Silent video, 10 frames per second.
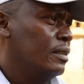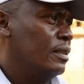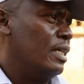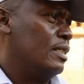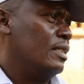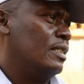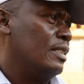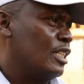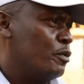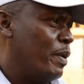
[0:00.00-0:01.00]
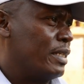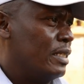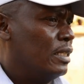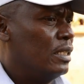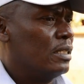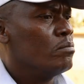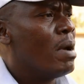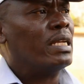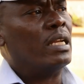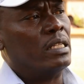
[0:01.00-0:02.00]
Yes, it is expected. His
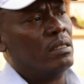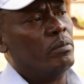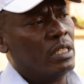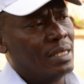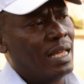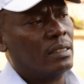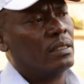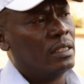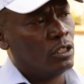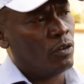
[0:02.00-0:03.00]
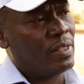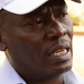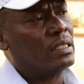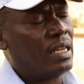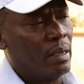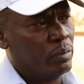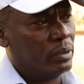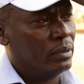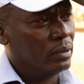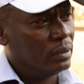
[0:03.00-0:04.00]
mannerism is of that type.
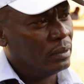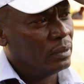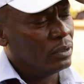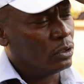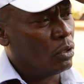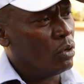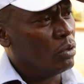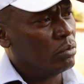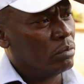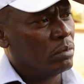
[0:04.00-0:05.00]
So.